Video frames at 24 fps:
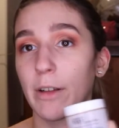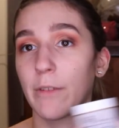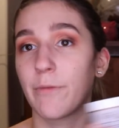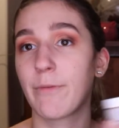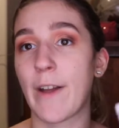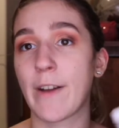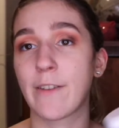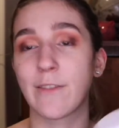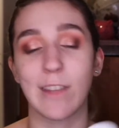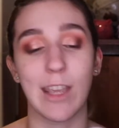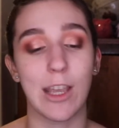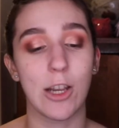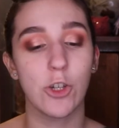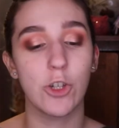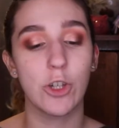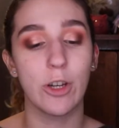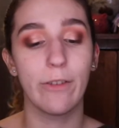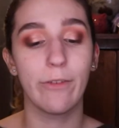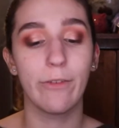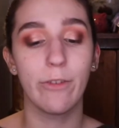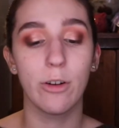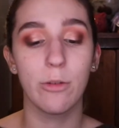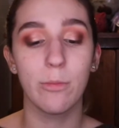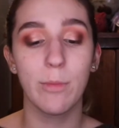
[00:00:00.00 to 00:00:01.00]

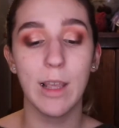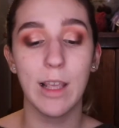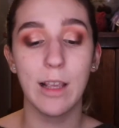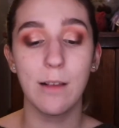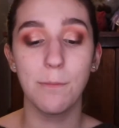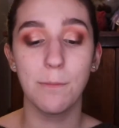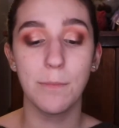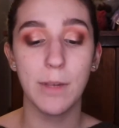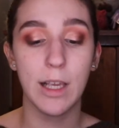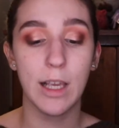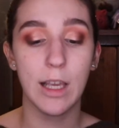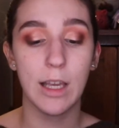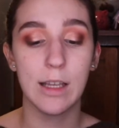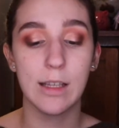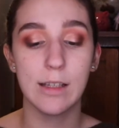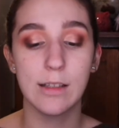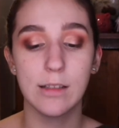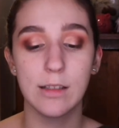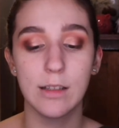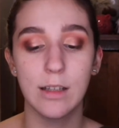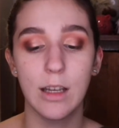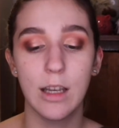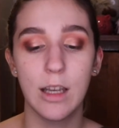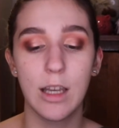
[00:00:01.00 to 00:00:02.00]
foundation for me,
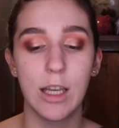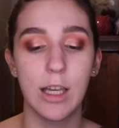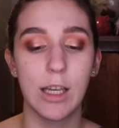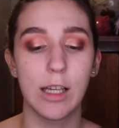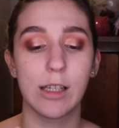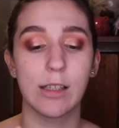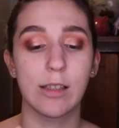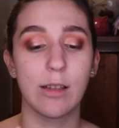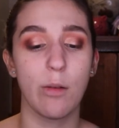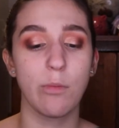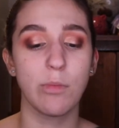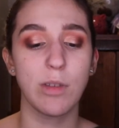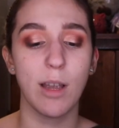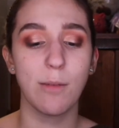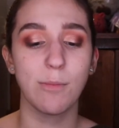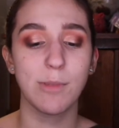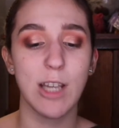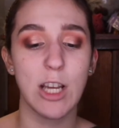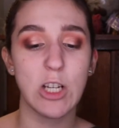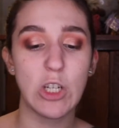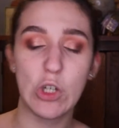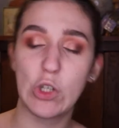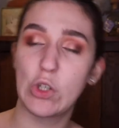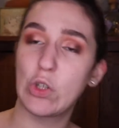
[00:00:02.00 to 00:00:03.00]
because
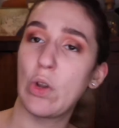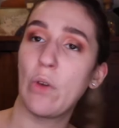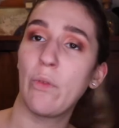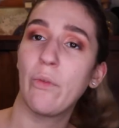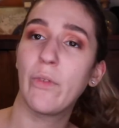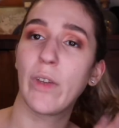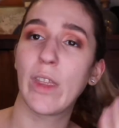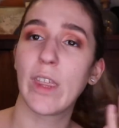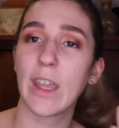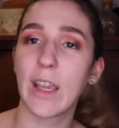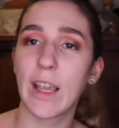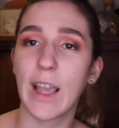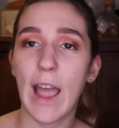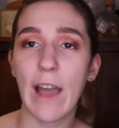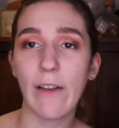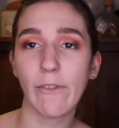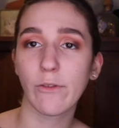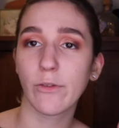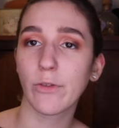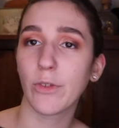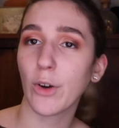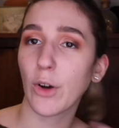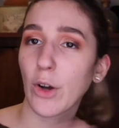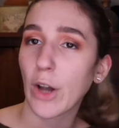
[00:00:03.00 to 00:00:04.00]
sometimes I just don't feel like
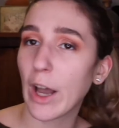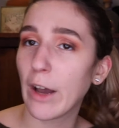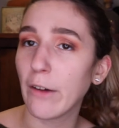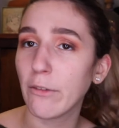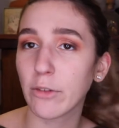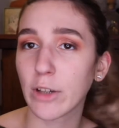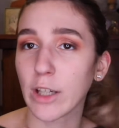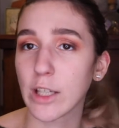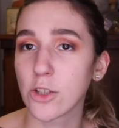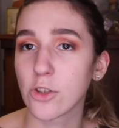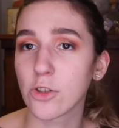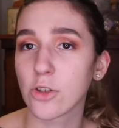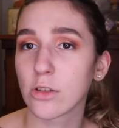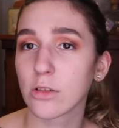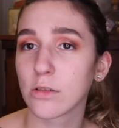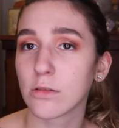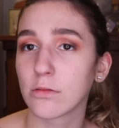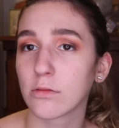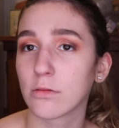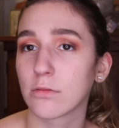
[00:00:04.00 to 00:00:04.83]
having full coverage.